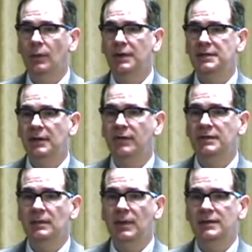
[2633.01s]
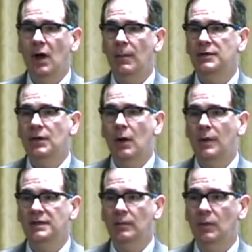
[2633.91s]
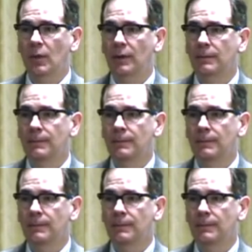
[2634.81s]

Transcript: recidivism is almost always number 1.